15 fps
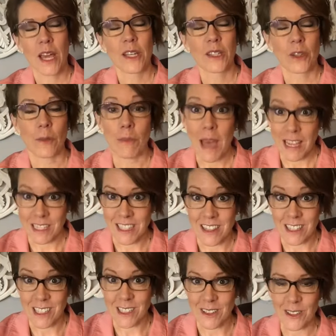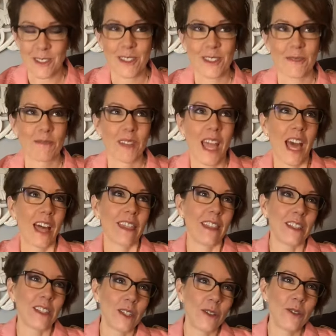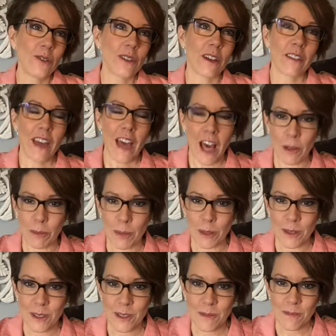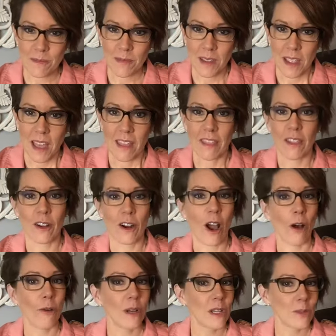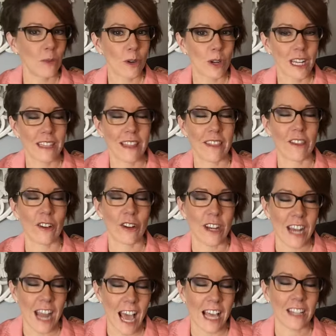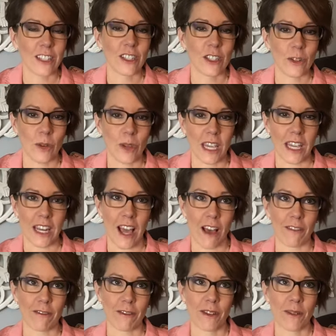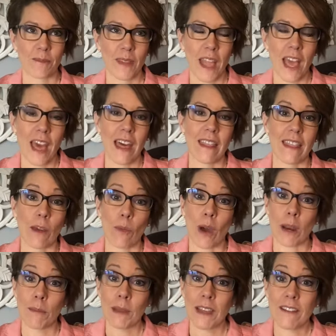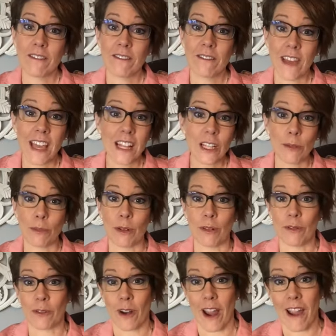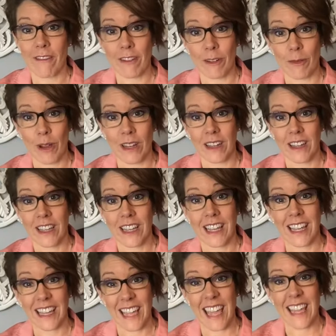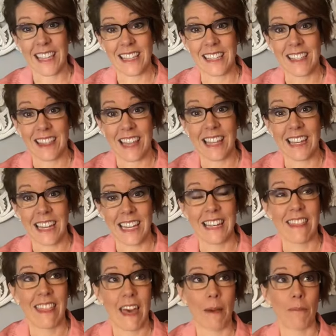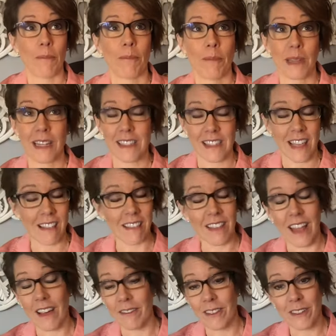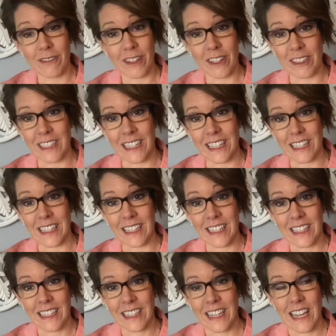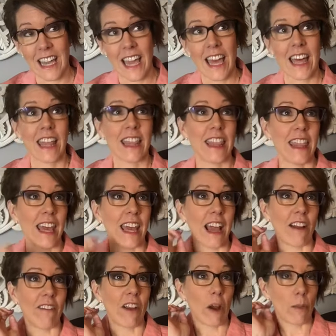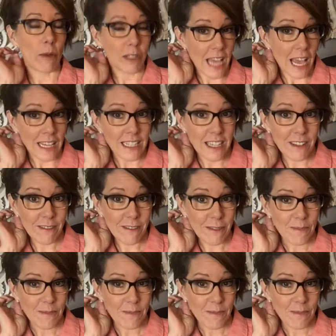So back to the twos. The twos are the helpers. They're always worried that they're not doing enough. They want to be available for everyone in case they need them because they love to feel needed. They are very protective